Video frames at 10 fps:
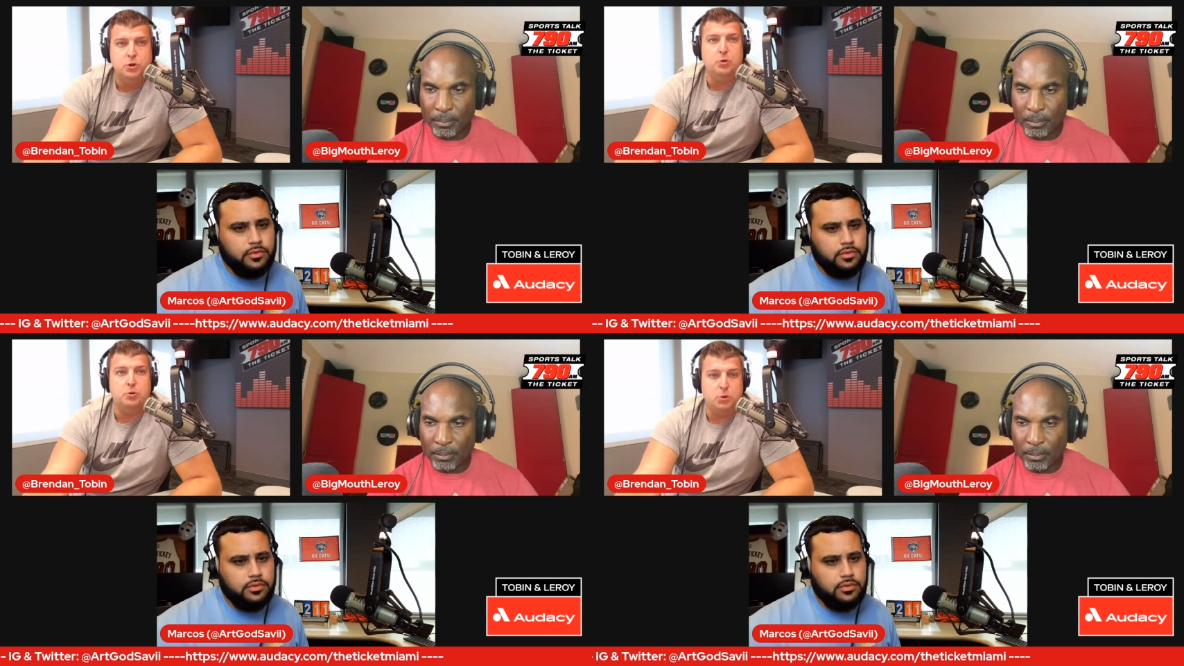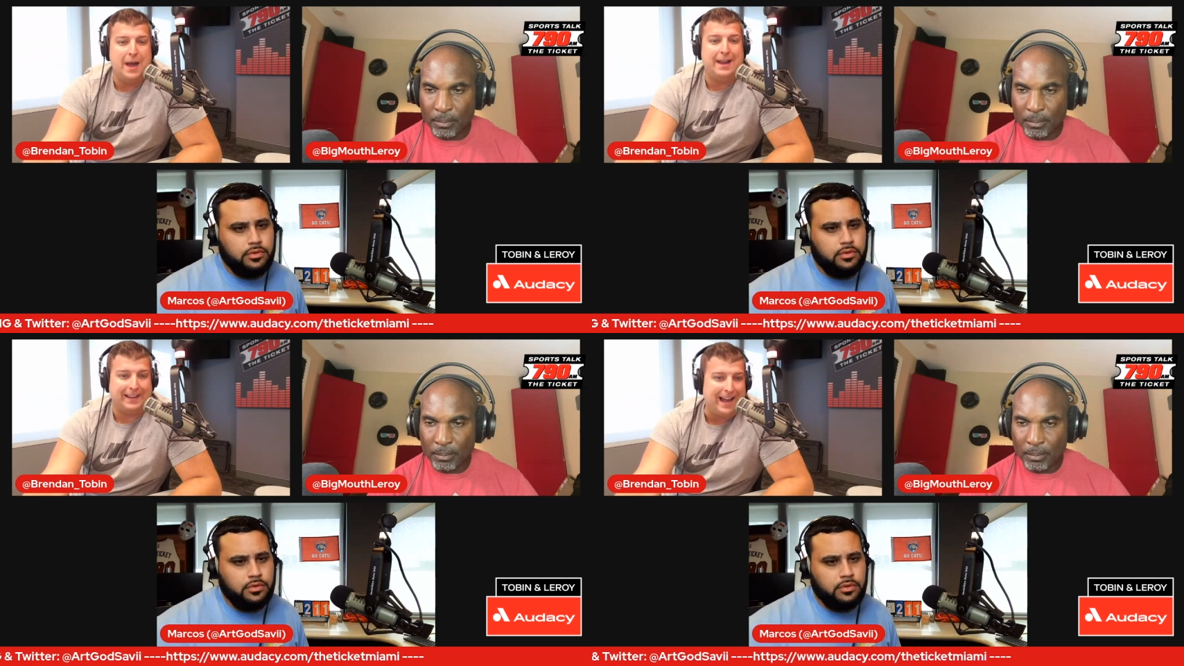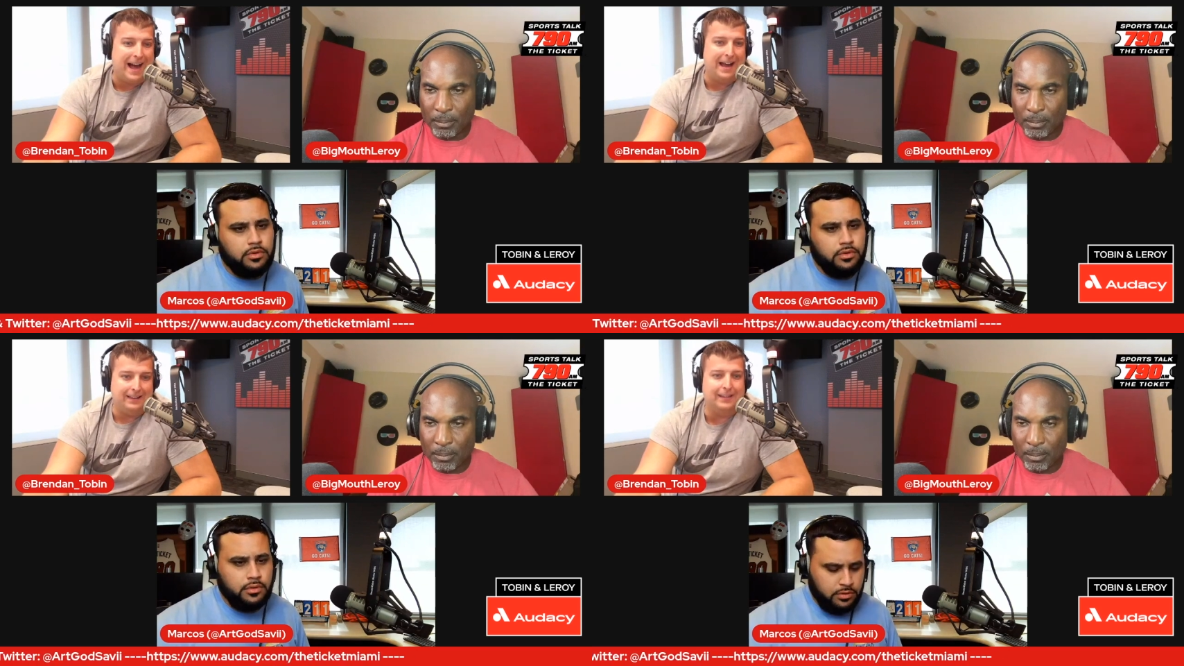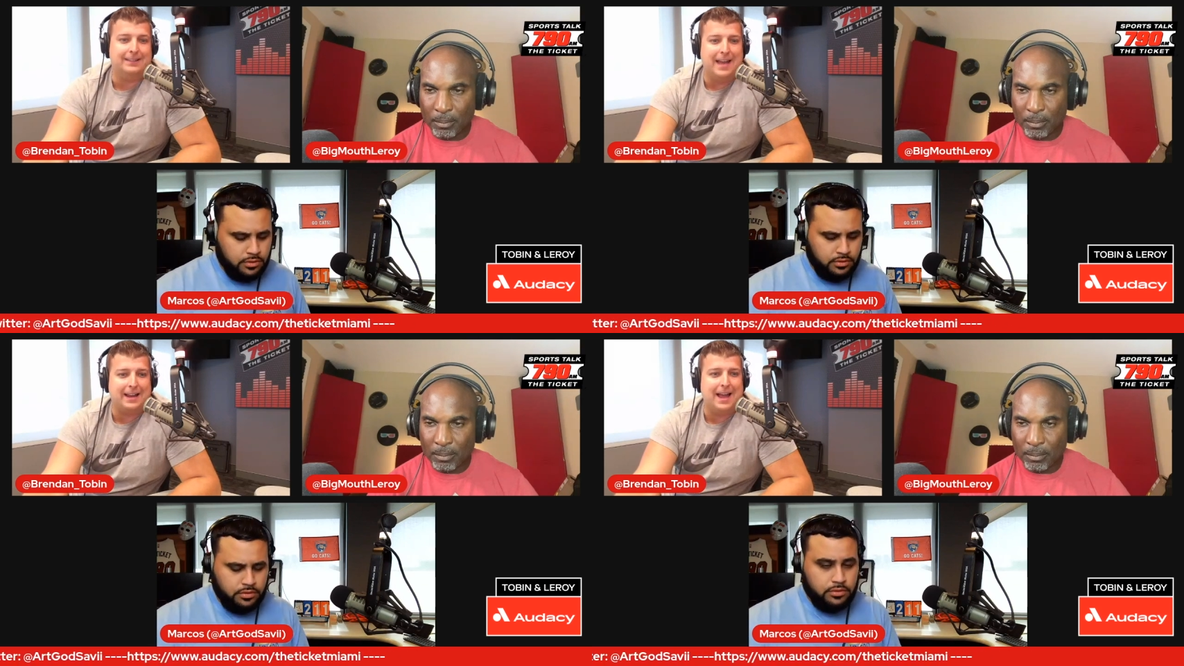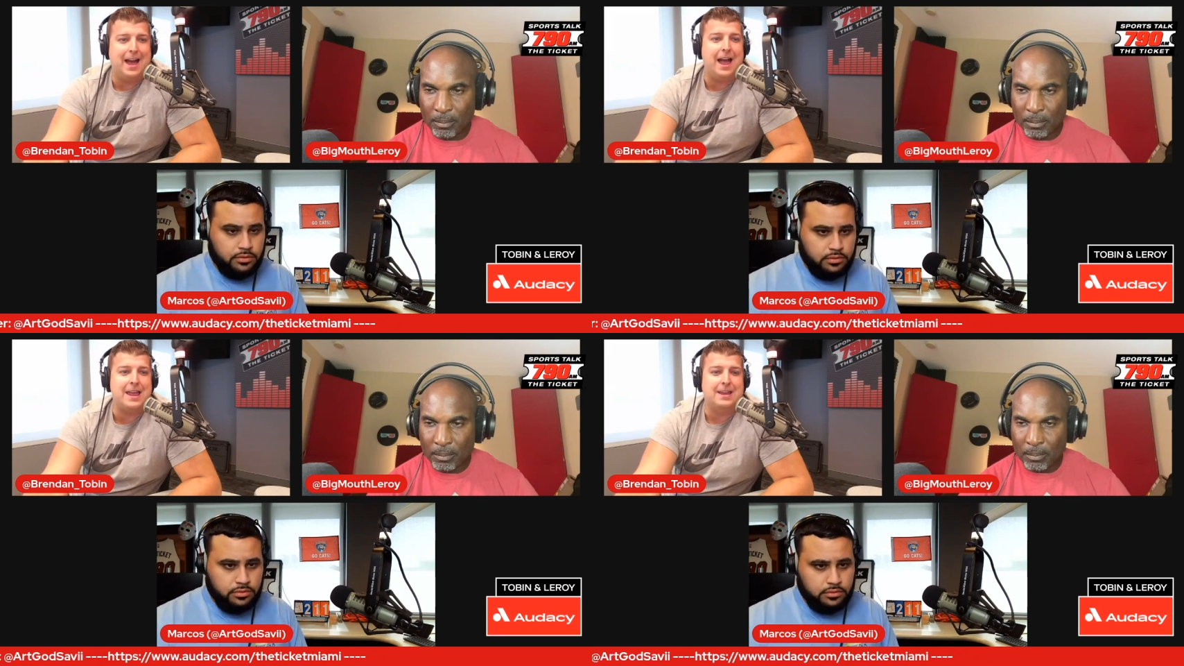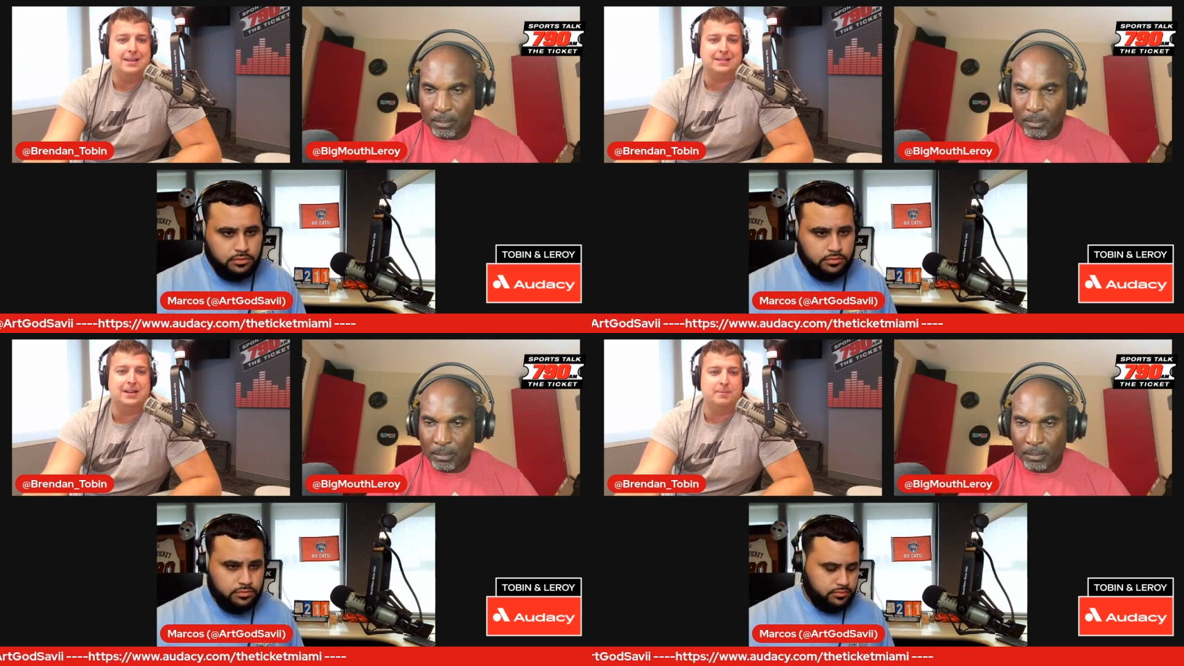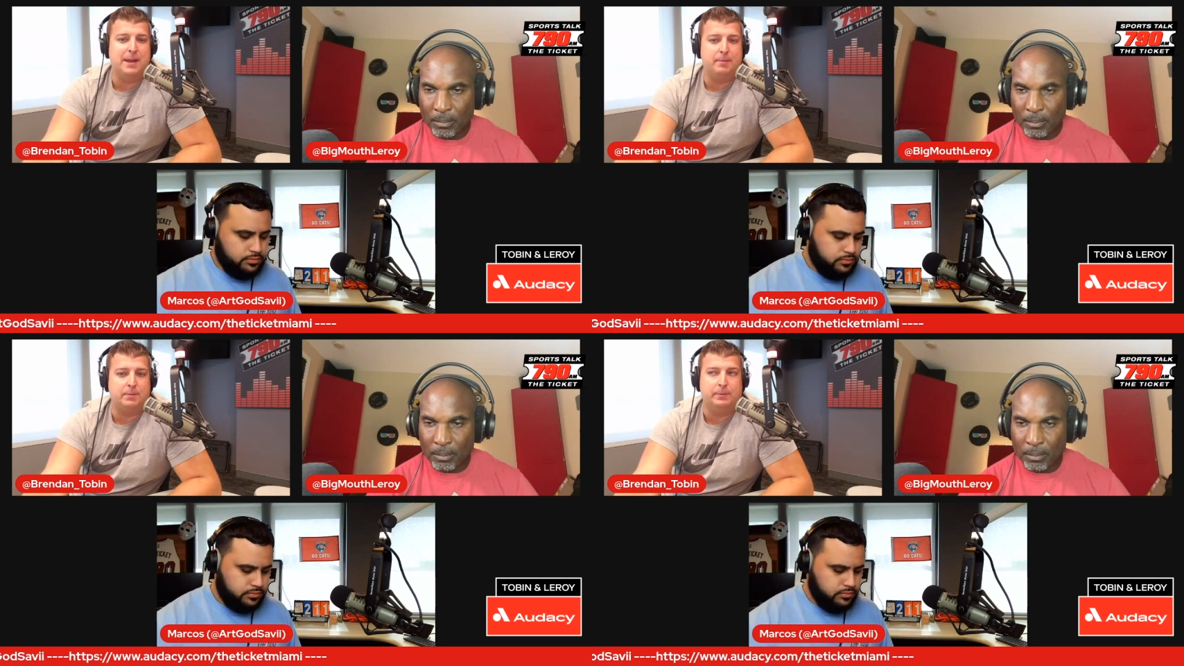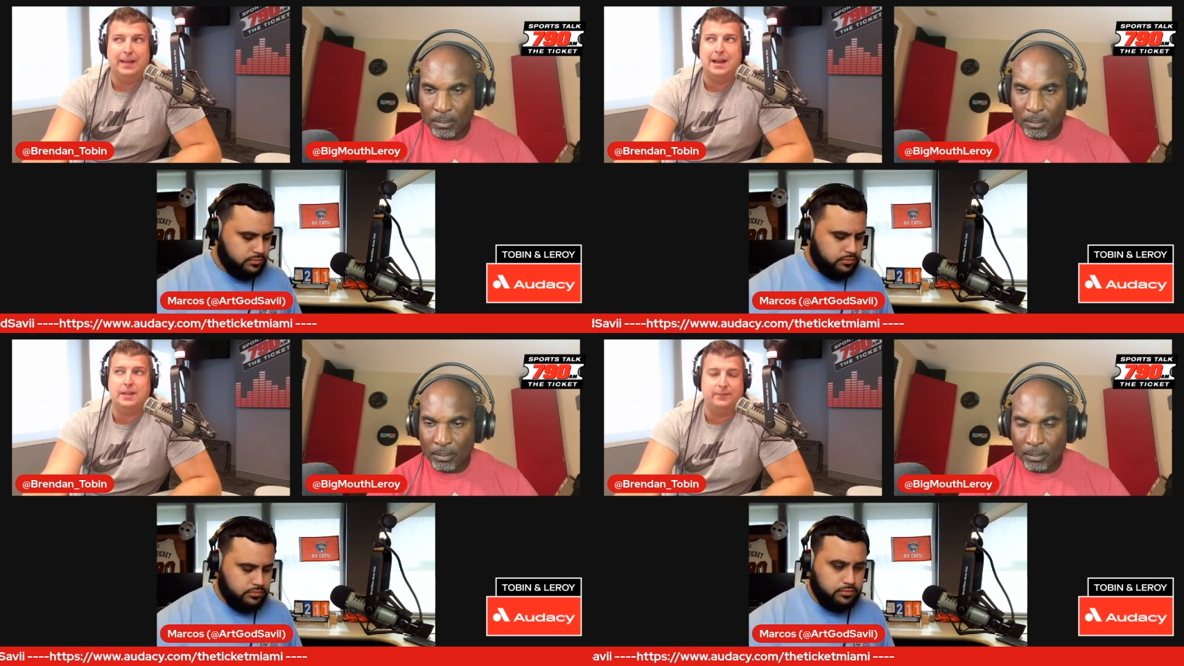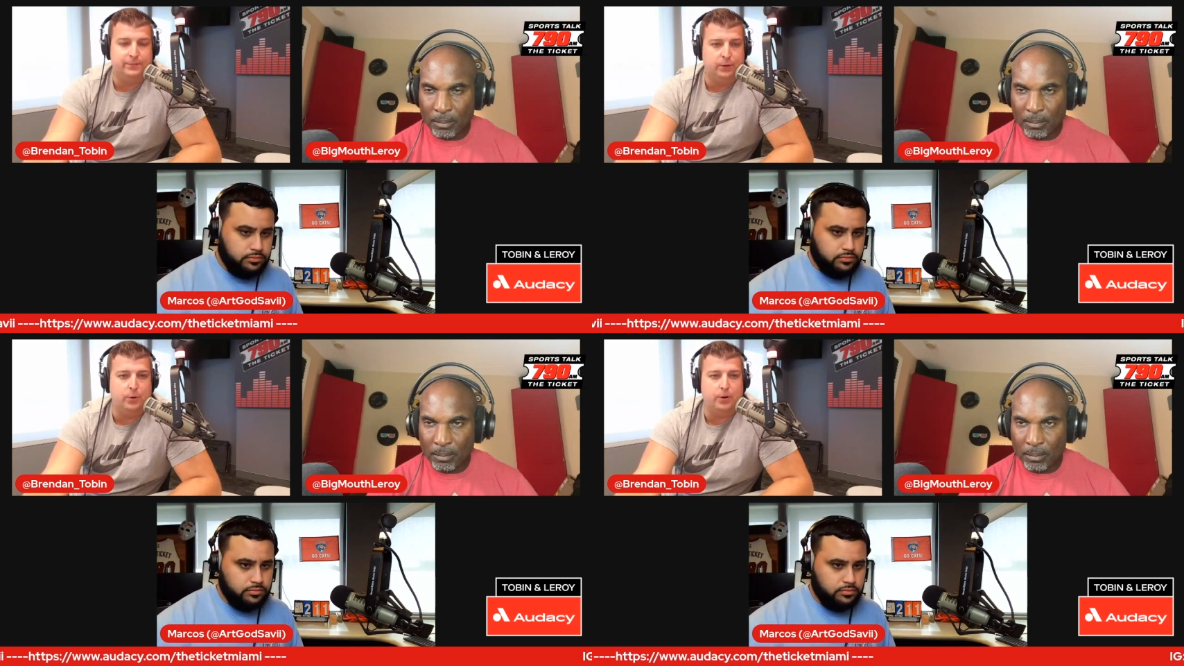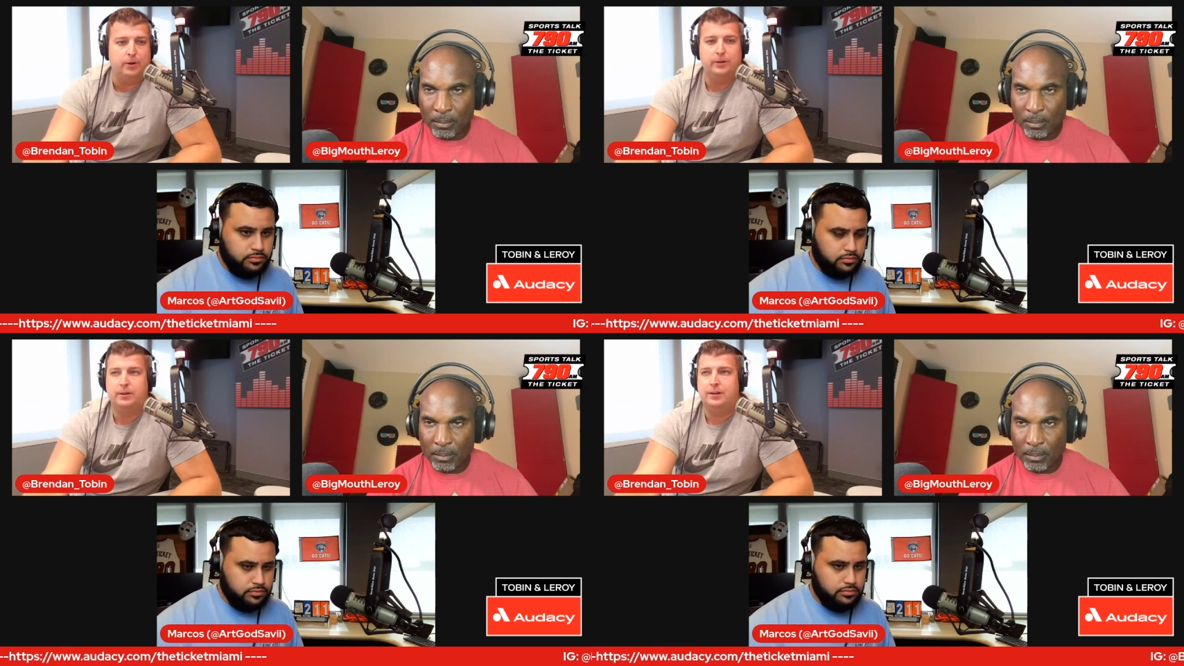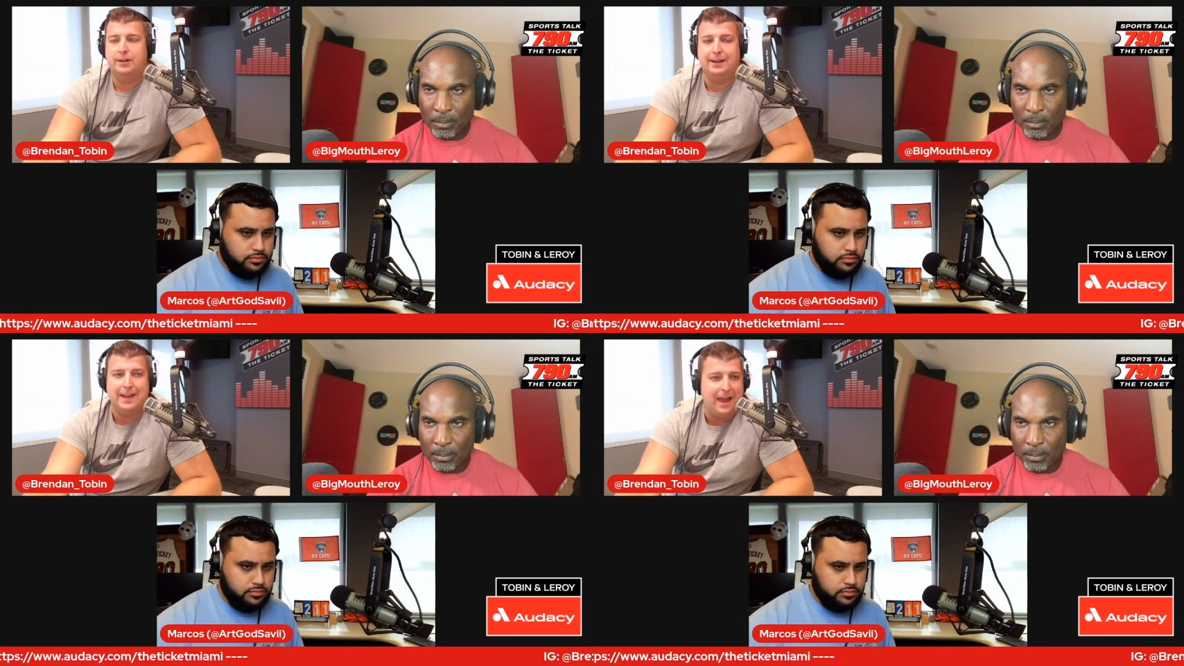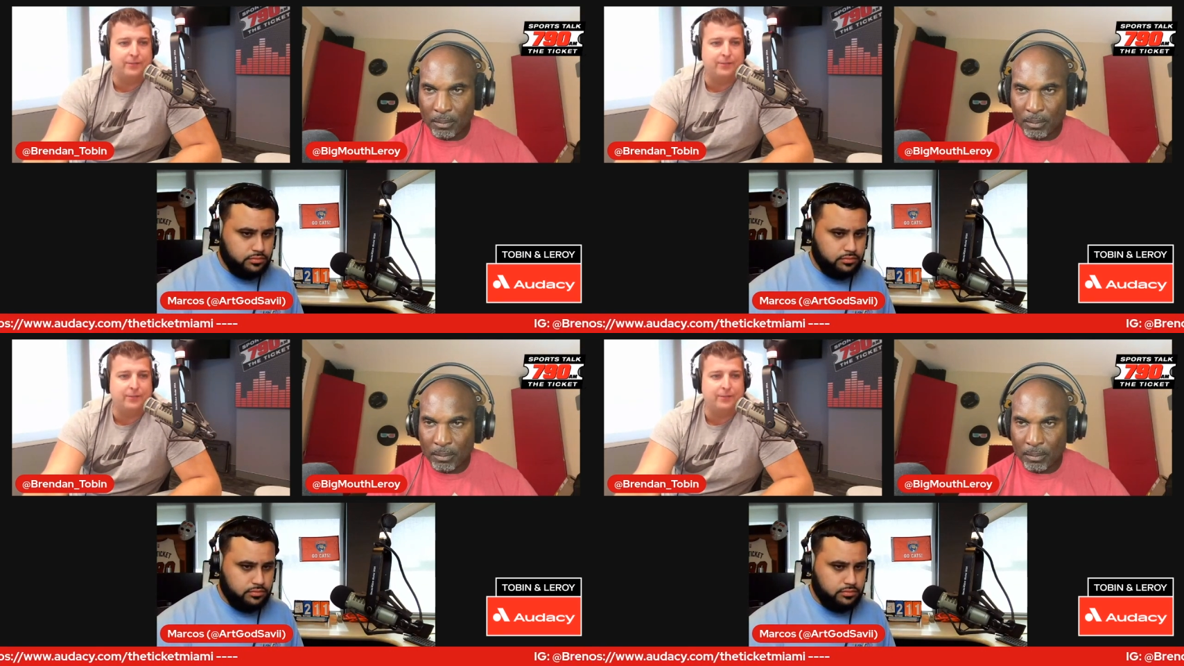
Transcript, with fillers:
Speaker 1: you had a guy like that guy is going to be able to play on the floor in every